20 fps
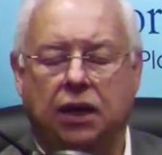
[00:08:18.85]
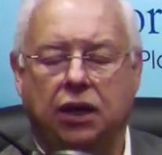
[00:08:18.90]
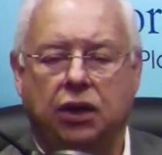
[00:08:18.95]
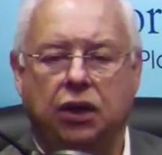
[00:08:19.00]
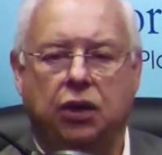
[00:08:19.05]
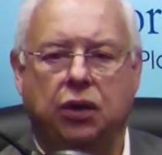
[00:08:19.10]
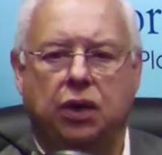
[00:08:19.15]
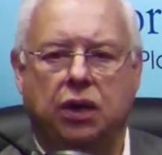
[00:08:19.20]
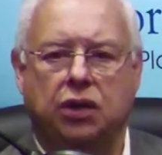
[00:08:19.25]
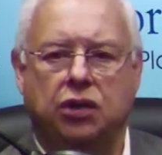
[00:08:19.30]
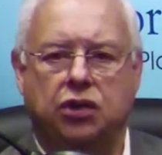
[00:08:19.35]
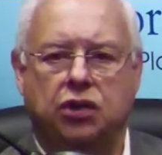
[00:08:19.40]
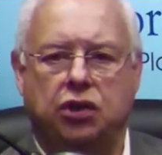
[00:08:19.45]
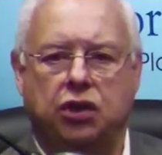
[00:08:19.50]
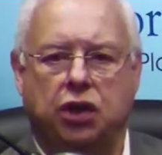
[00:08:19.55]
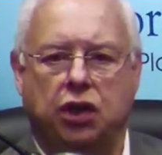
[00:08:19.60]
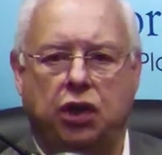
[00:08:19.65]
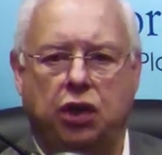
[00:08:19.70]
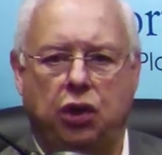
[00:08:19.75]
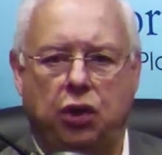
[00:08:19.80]
You can
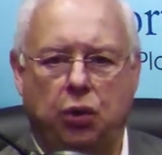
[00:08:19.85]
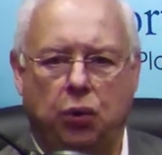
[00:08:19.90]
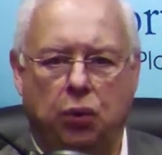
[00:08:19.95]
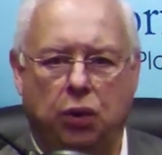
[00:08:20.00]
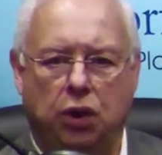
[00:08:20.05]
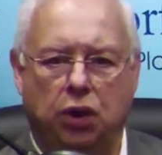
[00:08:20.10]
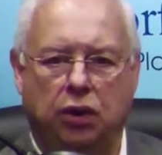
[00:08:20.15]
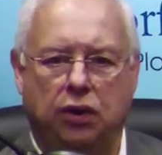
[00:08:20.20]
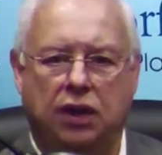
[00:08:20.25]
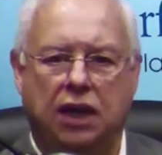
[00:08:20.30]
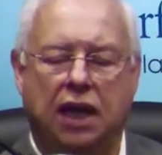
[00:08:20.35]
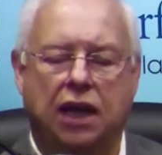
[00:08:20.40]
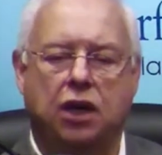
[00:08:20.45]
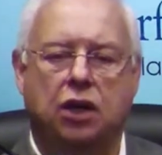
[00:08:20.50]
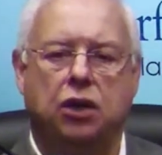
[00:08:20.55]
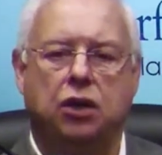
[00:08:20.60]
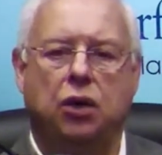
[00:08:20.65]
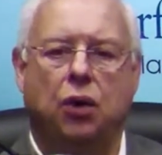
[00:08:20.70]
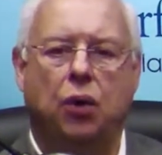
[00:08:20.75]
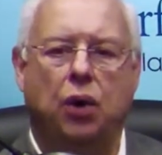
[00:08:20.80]
secure that
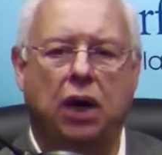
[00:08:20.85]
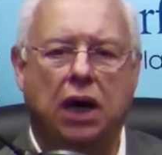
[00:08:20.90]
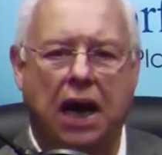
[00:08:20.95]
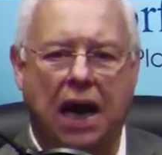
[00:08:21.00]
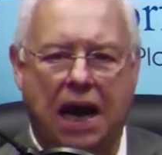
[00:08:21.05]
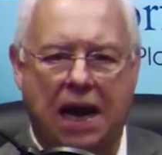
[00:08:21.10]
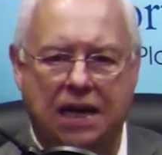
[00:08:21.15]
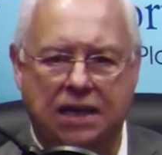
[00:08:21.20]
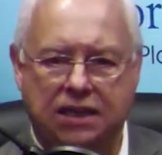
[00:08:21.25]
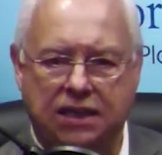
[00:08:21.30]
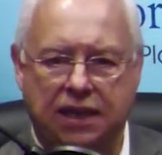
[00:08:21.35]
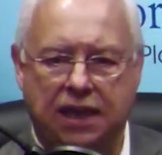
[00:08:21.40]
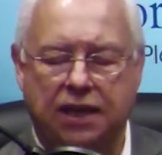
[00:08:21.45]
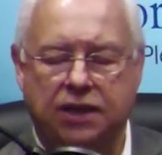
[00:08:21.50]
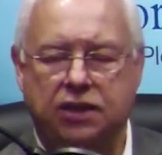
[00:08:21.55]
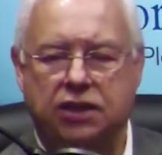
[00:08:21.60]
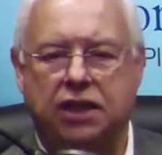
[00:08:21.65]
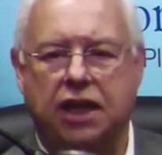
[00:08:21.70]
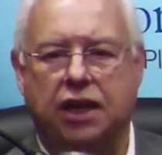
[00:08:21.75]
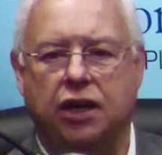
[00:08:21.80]
your
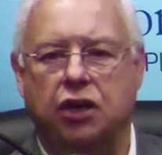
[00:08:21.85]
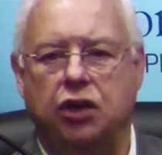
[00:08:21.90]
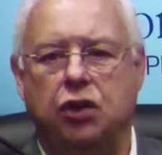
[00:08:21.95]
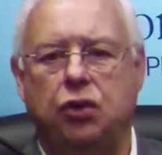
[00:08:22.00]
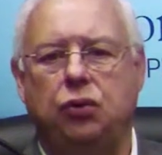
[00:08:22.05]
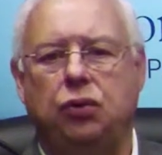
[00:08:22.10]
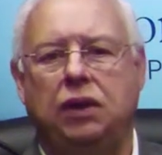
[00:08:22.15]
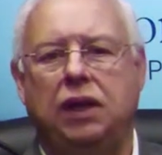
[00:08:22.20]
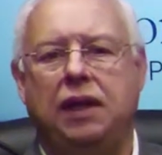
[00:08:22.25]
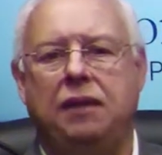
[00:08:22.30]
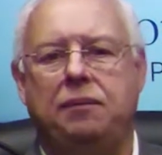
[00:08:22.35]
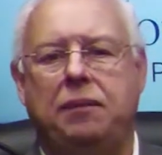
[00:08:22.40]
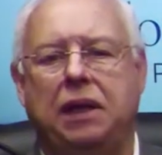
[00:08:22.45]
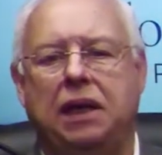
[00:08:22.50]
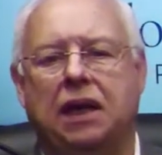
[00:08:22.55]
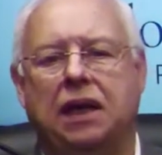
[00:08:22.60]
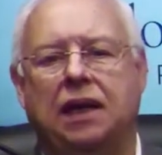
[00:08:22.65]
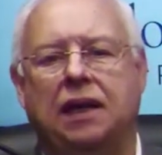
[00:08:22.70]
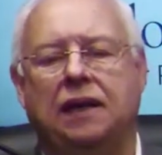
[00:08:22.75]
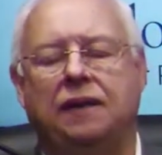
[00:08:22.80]
assets that you leave
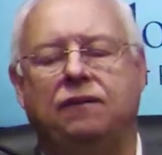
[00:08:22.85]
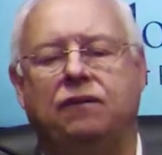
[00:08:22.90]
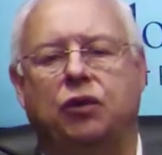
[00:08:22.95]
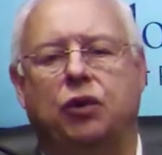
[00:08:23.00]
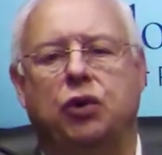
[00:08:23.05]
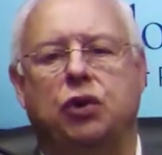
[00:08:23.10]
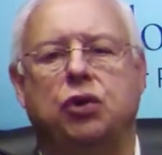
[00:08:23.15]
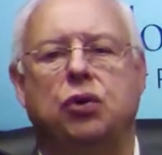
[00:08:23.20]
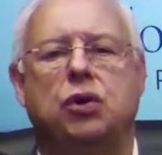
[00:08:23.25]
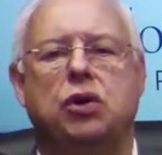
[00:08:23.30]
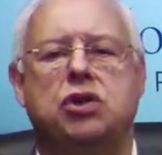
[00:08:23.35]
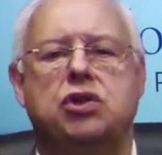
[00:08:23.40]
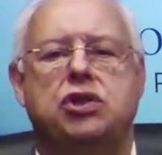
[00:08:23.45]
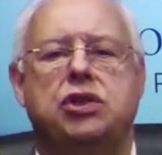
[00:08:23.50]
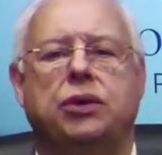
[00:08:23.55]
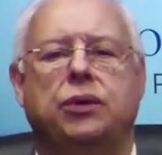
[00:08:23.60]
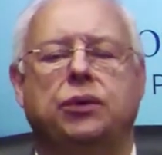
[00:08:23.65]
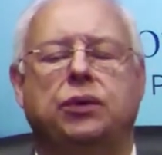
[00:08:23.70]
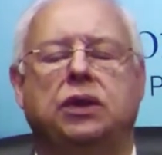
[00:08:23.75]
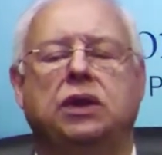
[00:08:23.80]
behind for your
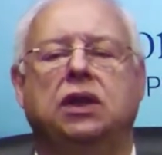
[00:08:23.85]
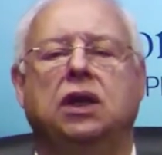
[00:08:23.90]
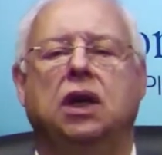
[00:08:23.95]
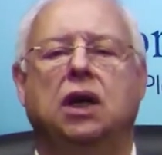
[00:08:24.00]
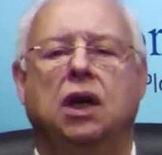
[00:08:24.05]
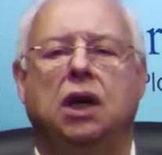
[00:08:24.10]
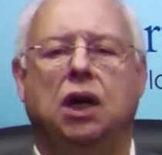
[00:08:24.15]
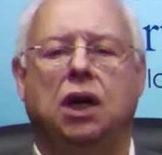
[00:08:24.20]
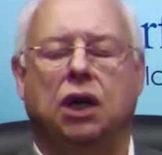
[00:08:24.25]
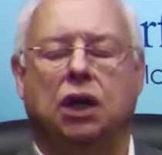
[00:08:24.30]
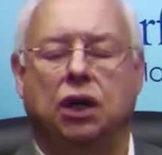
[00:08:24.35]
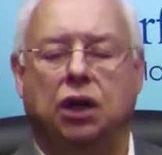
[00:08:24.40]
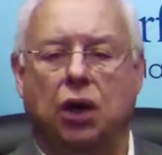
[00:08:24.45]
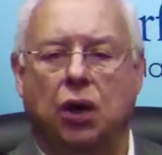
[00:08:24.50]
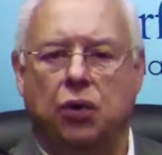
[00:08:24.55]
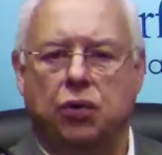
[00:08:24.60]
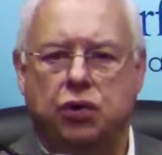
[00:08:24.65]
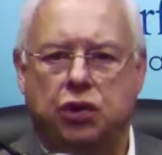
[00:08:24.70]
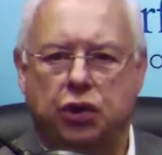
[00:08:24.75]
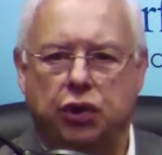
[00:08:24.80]
children
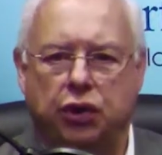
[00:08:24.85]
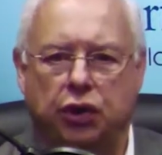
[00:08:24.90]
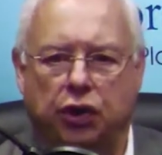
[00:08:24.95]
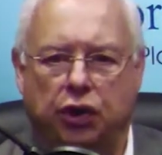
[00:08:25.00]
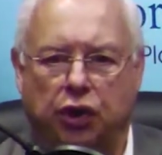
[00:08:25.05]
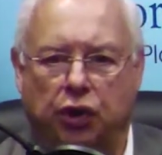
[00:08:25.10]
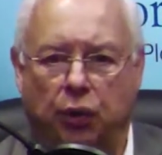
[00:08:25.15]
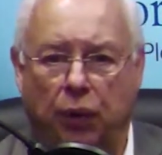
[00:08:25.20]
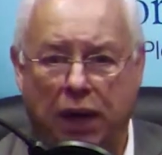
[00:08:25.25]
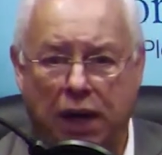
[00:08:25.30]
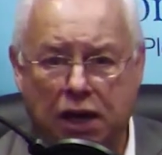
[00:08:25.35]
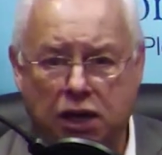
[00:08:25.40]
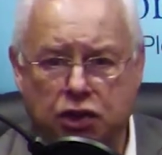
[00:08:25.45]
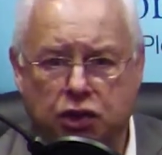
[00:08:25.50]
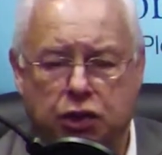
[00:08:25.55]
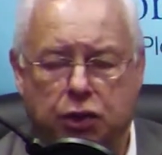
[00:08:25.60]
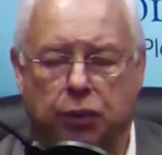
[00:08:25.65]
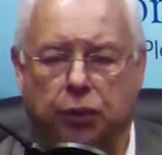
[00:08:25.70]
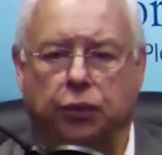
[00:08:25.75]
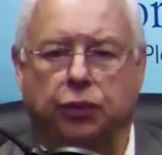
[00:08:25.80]
go to your
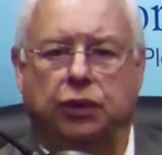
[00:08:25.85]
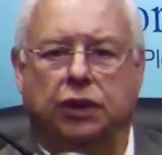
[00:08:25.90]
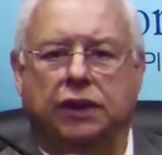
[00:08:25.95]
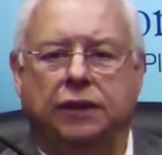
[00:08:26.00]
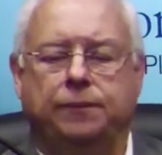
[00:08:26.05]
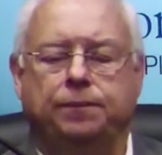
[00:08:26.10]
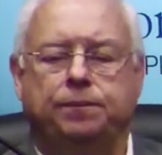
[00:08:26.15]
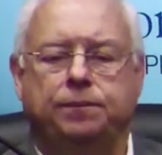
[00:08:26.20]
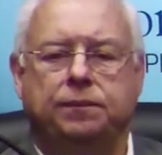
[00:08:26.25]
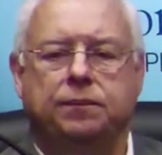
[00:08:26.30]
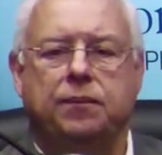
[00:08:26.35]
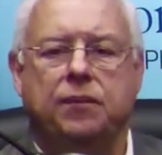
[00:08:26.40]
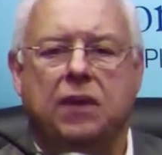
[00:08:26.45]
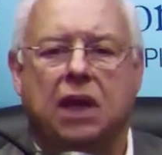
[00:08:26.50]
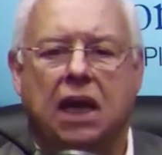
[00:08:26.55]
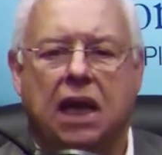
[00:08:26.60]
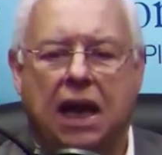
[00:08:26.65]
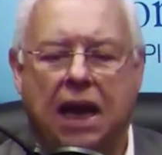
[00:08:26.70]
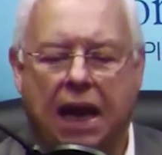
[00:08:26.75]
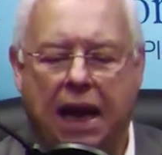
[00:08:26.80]
grandchildren
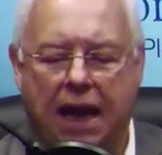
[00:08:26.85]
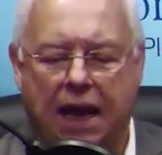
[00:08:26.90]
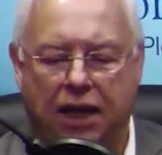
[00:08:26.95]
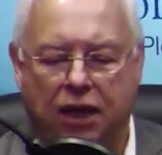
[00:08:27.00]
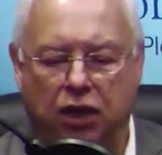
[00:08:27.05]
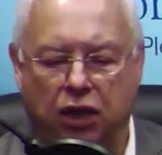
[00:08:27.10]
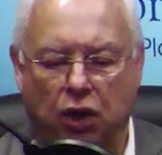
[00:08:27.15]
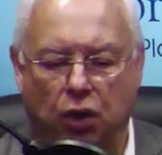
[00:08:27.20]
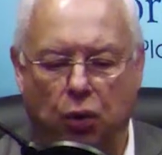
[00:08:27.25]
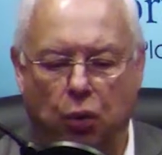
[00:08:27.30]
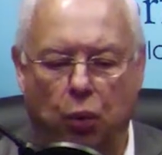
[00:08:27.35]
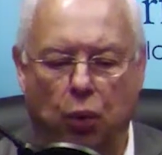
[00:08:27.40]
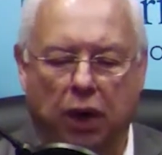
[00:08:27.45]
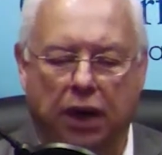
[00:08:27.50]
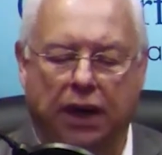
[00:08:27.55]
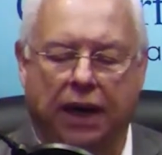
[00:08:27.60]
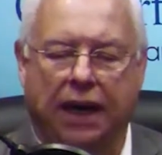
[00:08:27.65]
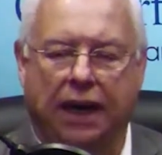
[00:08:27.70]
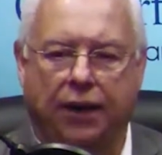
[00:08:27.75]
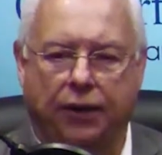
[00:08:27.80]
and no
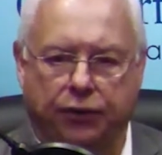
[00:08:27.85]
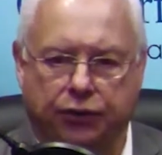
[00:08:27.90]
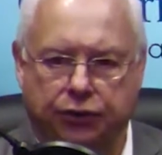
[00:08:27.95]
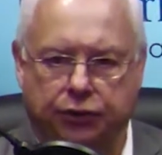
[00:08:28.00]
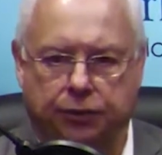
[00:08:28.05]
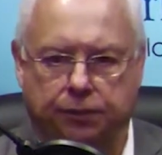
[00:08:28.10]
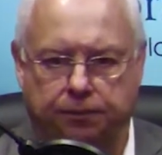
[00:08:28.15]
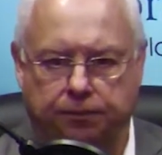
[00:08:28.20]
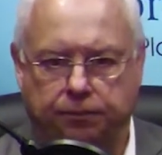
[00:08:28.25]
one else.